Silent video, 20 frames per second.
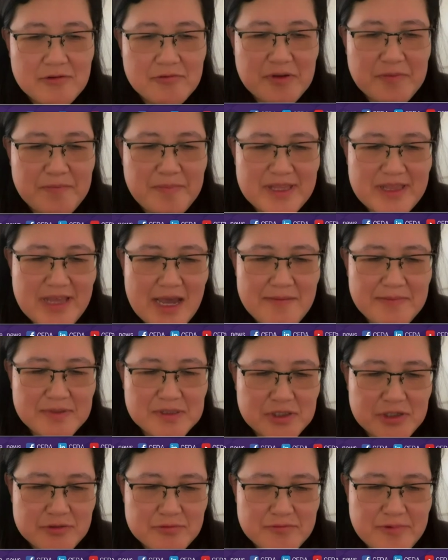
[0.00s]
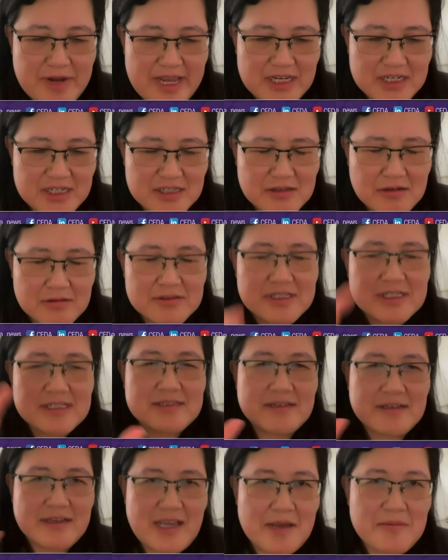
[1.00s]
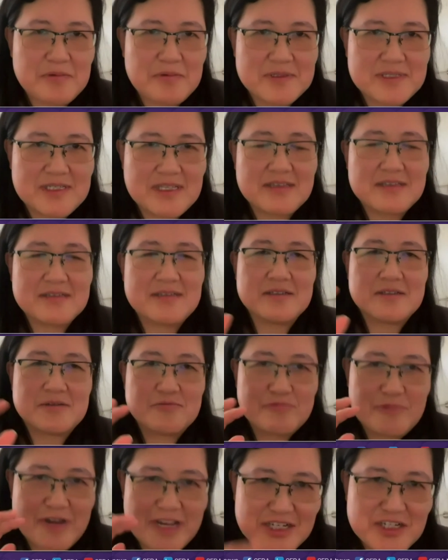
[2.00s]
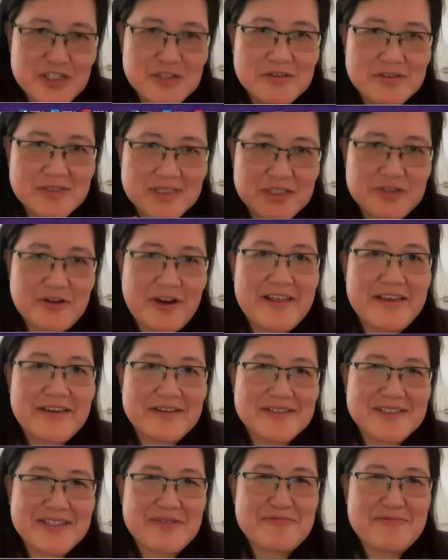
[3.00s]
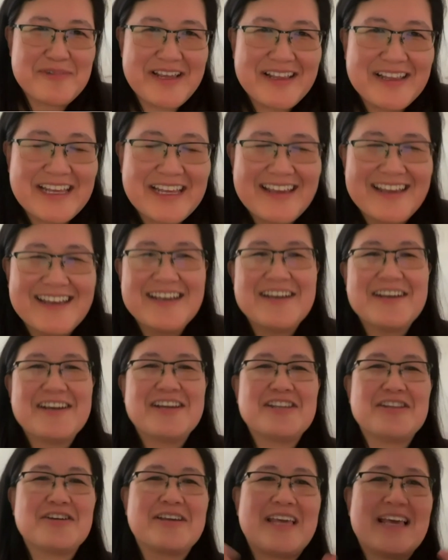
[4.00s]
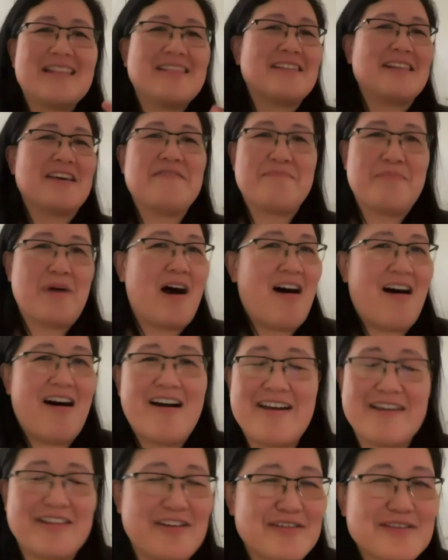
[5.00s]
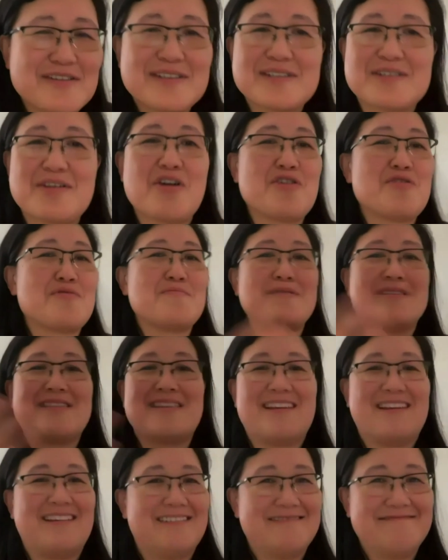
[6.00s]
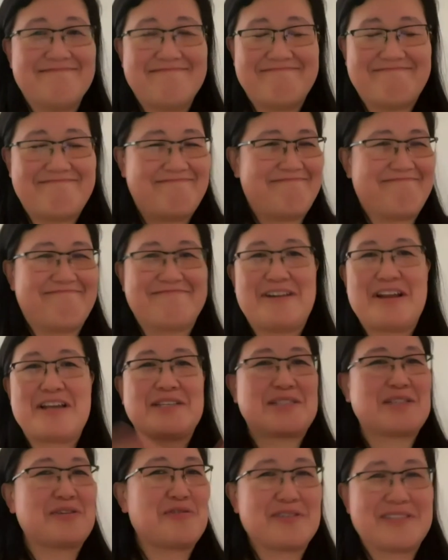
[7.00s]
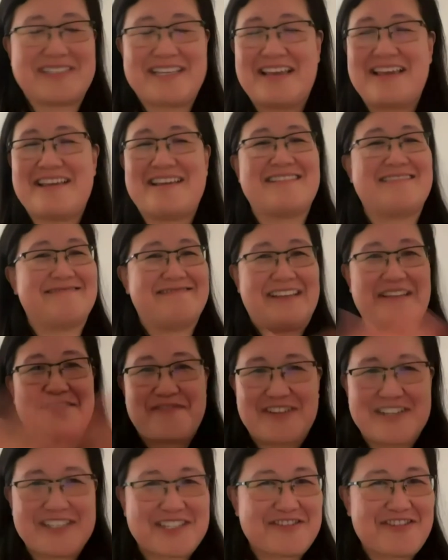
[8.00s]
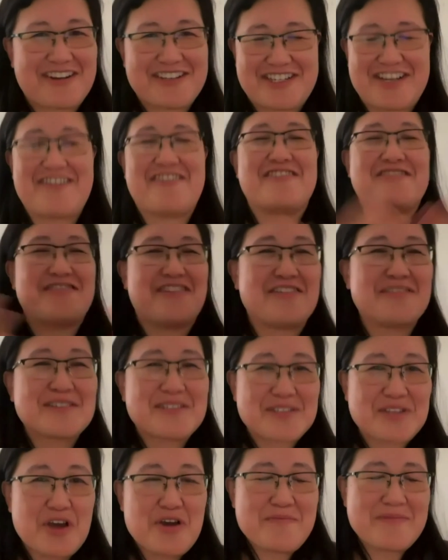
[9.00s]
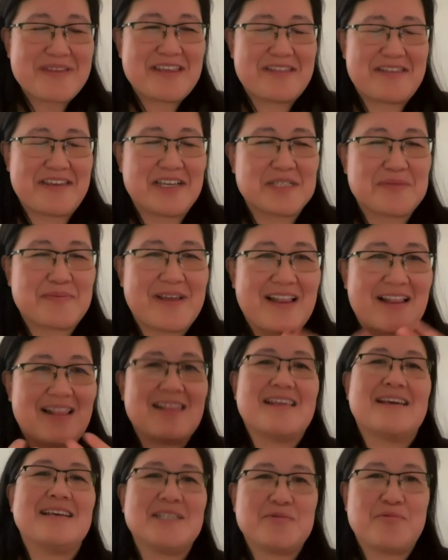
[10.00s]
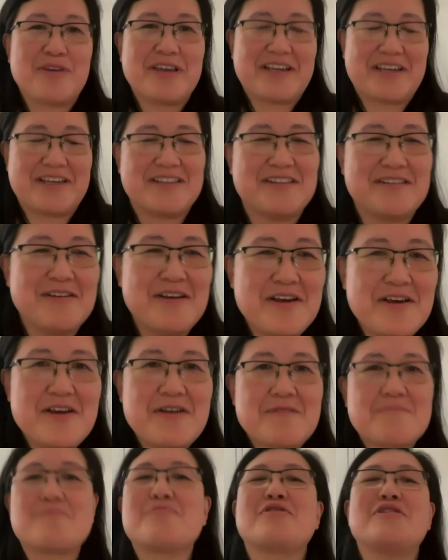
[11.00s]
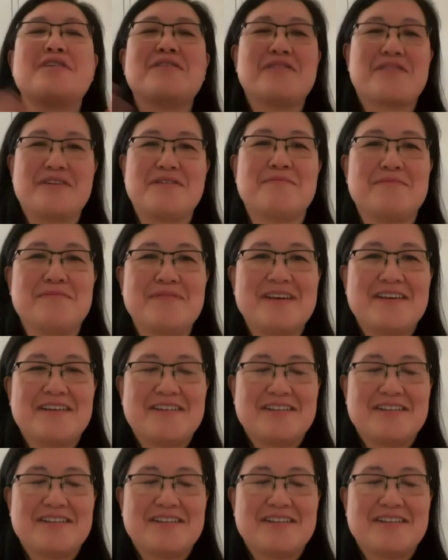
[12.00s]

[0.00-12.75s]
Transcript: we've been able to reach not just a couple of cities, it's regional Australias that really, get left behind on so many resourcing, infrastructure, on so many things, but at least we can bring them,